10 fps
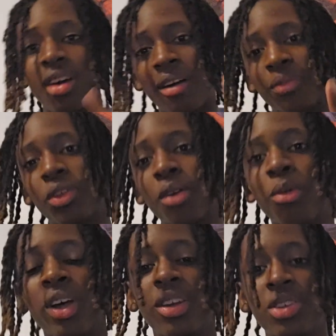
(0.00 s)
of
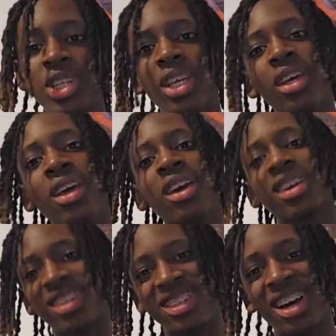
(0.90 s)
thermal energy:
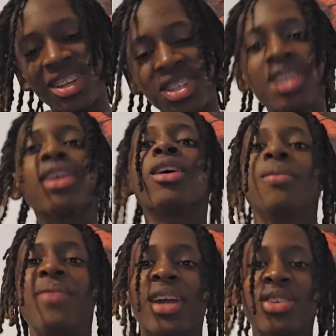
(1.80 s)
conduction,
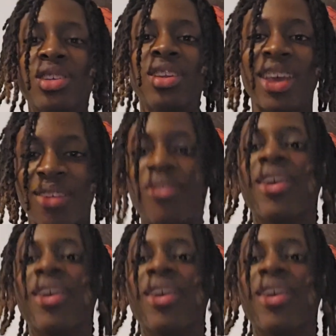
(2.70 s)
convection, and